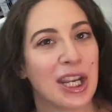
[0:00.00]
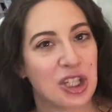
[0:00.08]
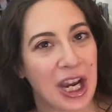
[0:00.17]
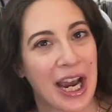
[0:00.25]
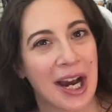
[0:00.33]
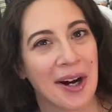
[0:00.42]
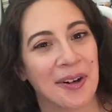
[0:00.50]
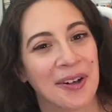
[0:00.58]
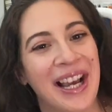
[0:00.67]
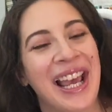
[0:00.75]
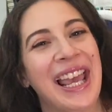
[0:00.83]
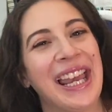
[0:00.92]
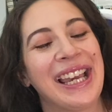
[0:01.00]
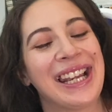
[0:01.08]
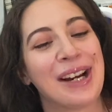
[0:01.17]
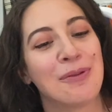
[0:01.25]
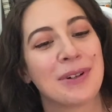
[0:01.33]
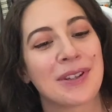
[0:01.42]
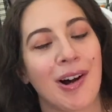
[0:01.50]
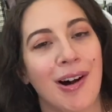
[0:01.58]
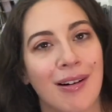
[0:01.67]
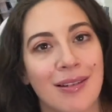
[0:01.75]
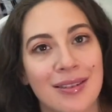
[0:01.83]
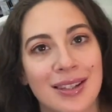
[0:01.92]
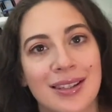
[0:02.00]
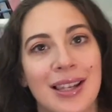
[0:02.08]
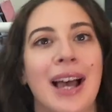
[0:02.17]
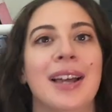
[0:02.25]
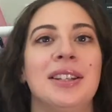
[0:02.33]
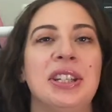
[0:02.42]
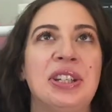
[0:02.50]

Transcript: Chow, and I was all set